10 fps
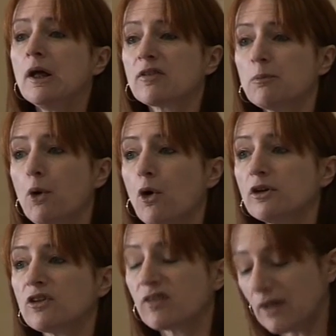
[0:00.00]
It's
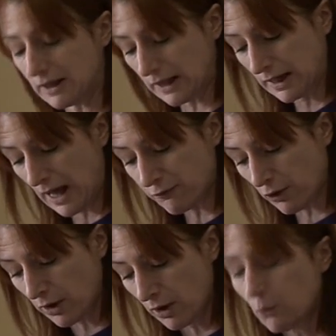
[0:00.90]
important to say they
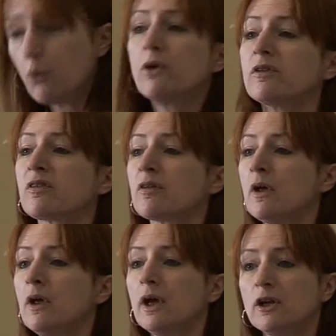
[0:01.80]
never
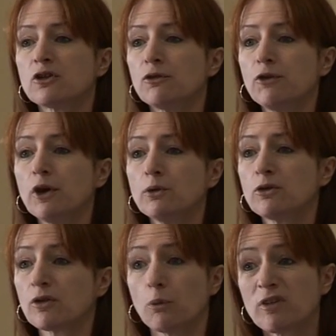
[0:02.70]
once interviewed
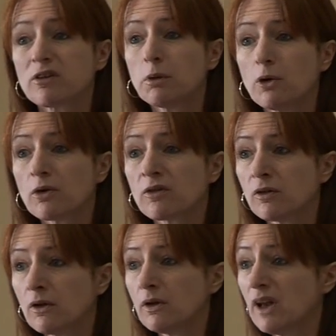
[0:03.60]
the
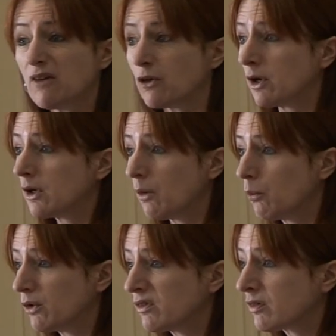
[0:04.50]
whistleblowers, never,
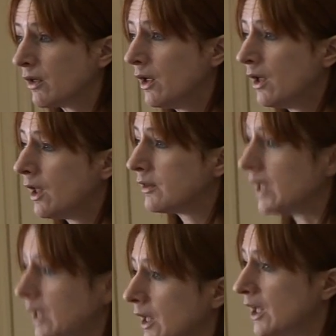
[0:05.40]
not once.
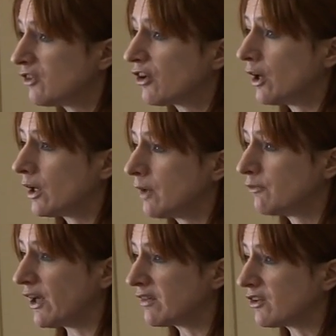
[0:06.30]
The internal
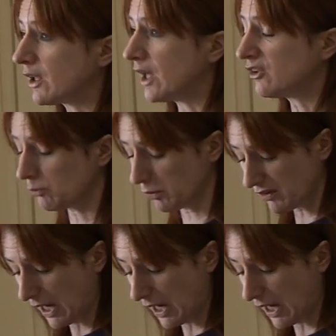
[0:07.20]
investigation was